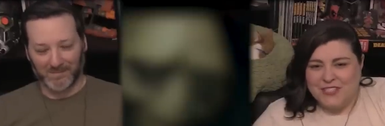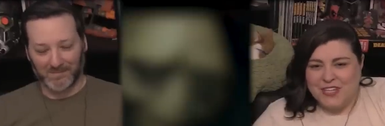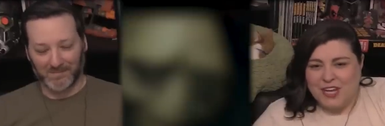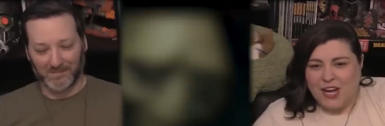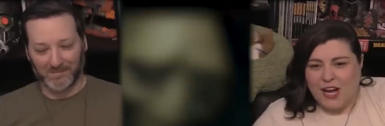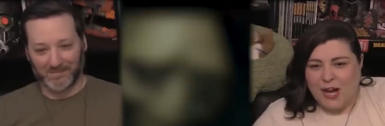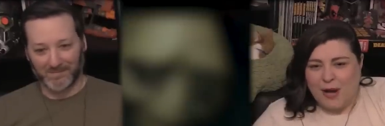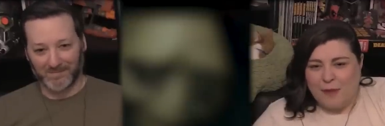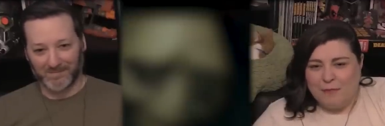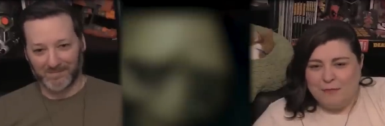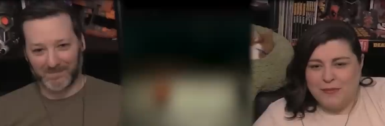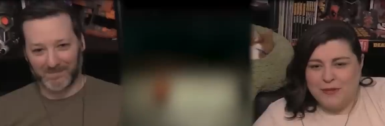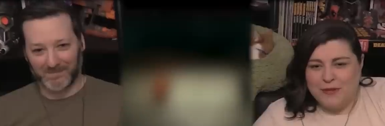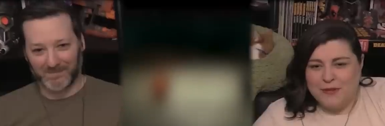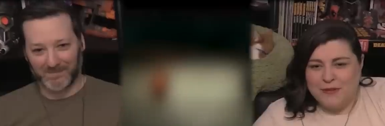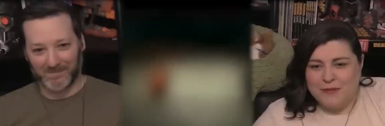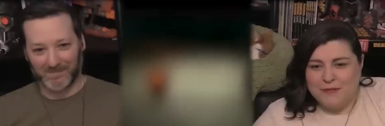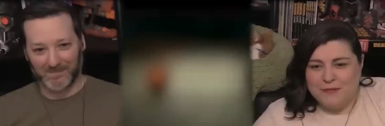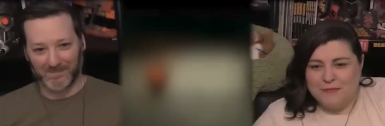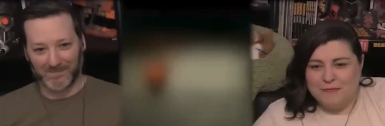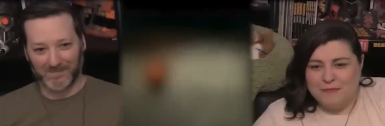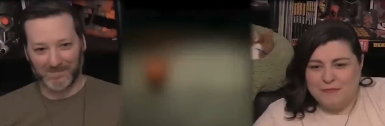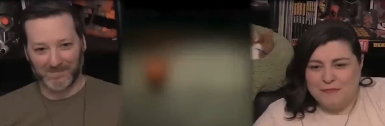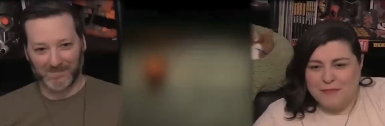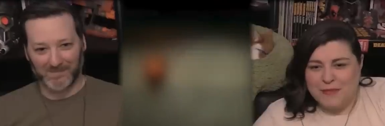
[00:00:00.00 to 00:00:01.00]
Speaker 1: Top
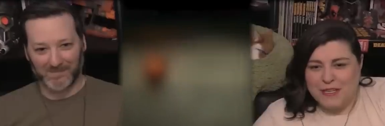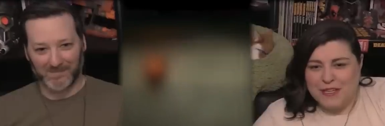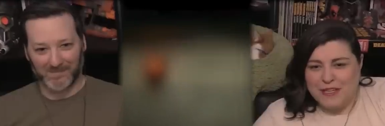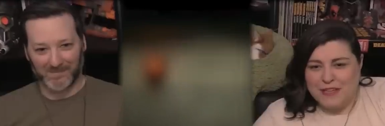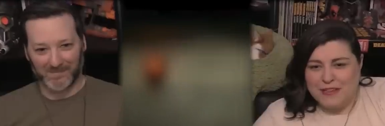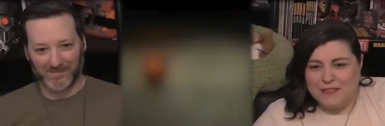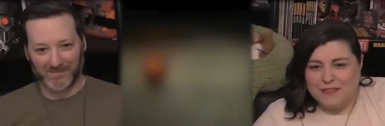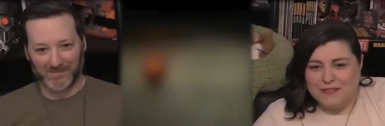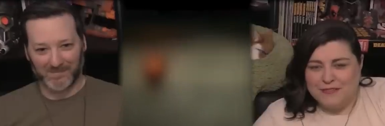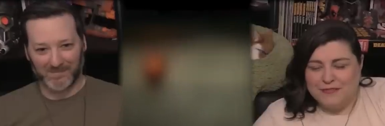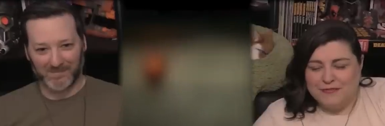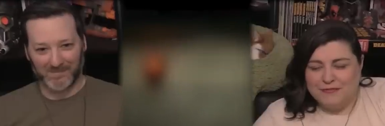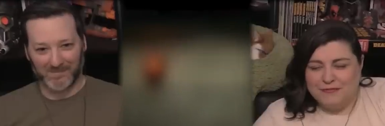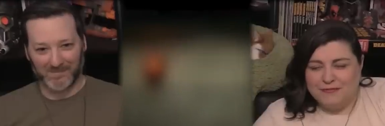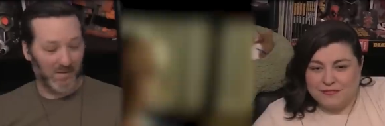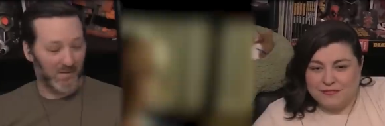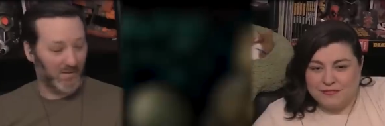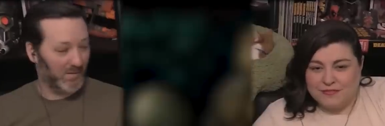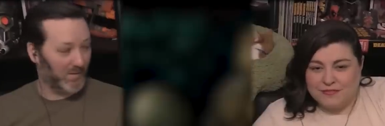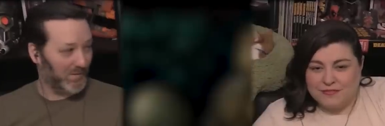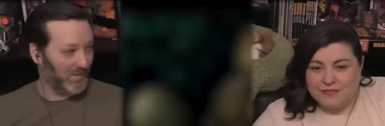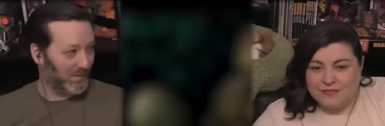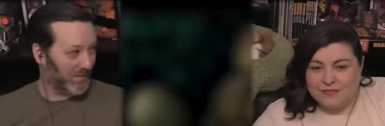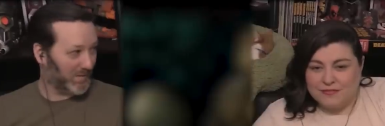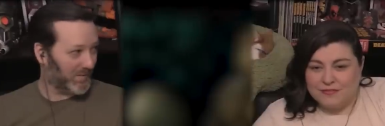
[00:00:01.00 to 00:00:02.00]
men.
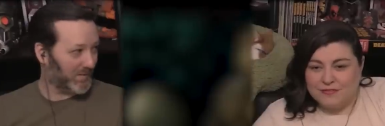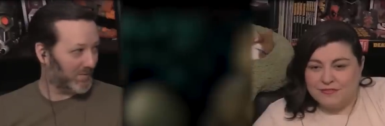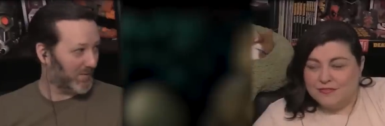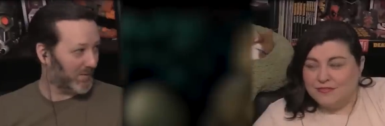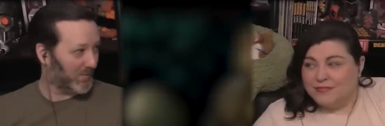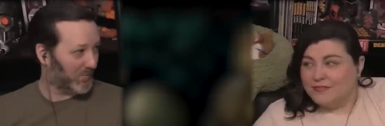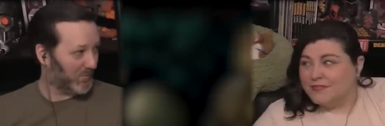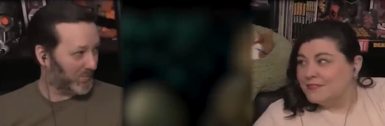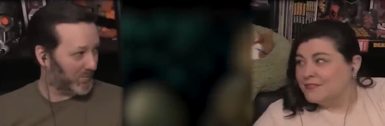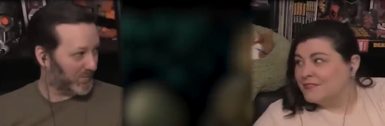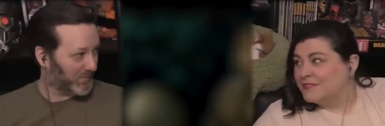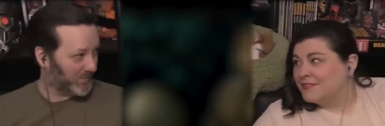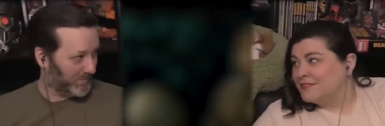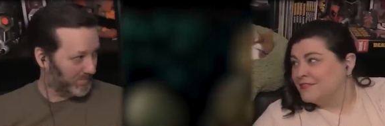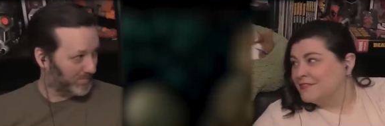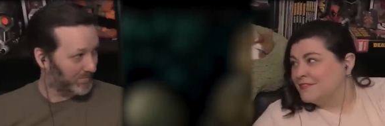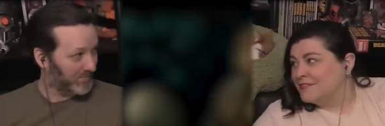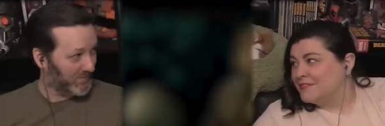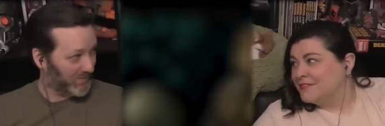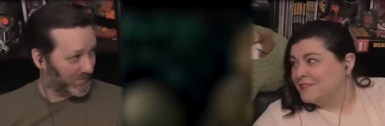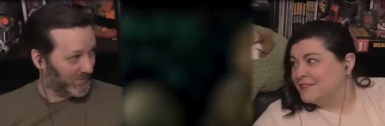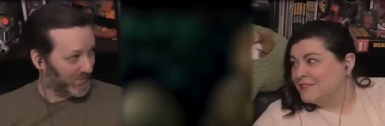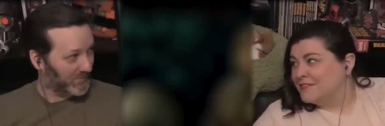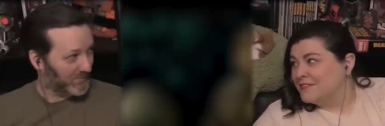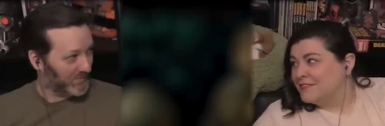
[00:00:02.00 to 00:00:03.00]
Speaker 2: And yes, that was
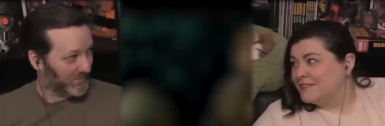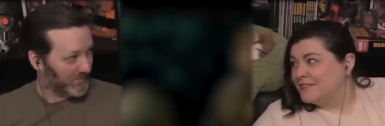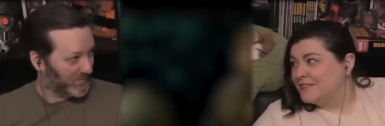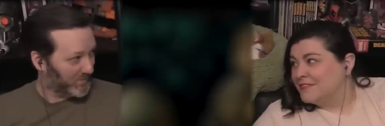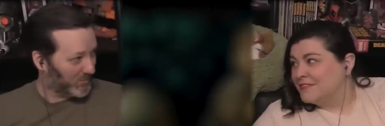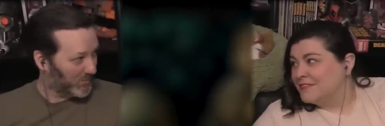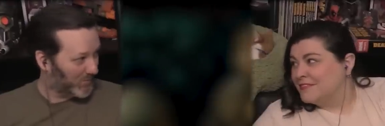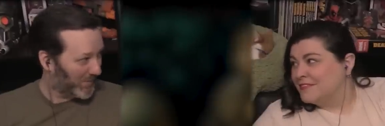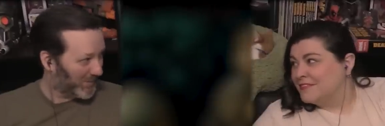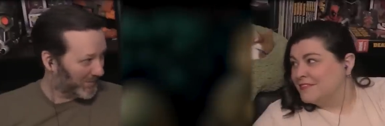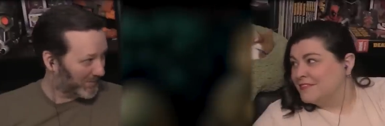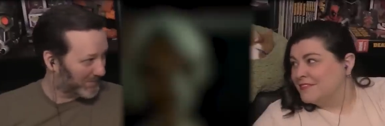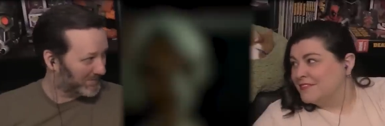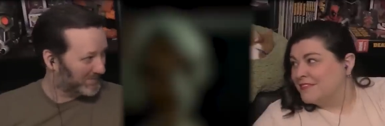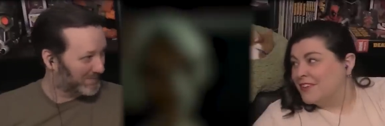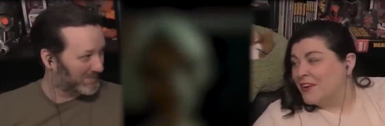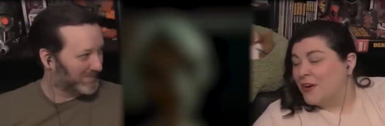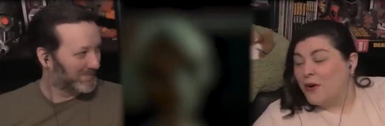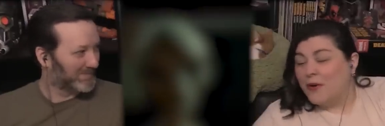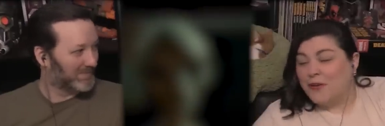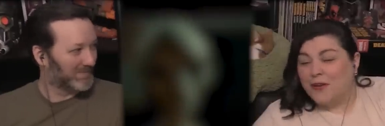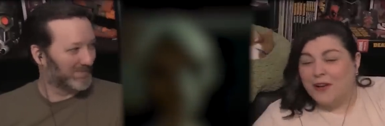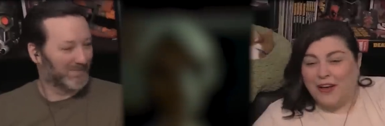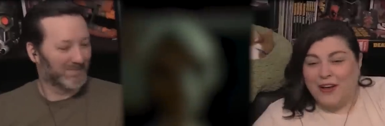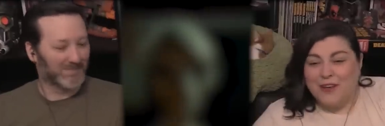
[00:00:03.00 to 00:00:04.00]
Steven Spielberg.
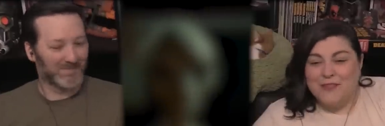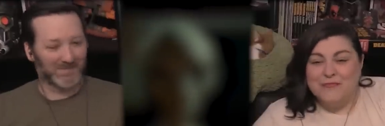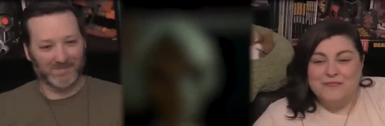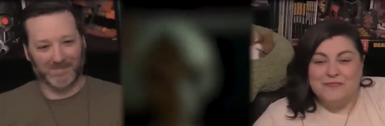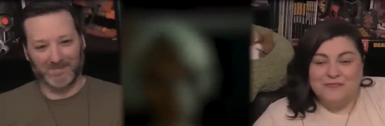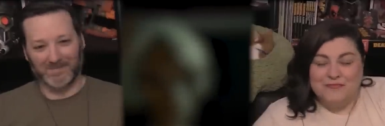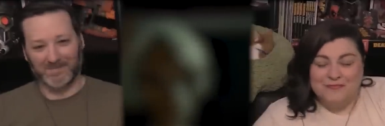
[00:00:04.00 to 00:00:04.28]
Speaker 1: Oh, okay.